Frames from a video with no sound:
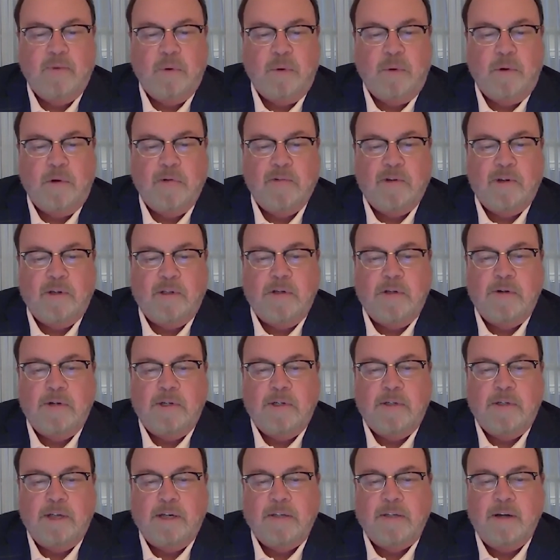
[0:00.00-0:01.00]
roles,
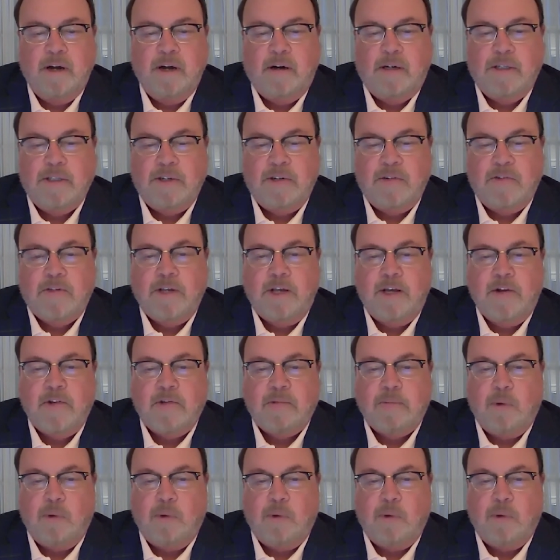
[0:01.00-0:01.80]
including technology, sales,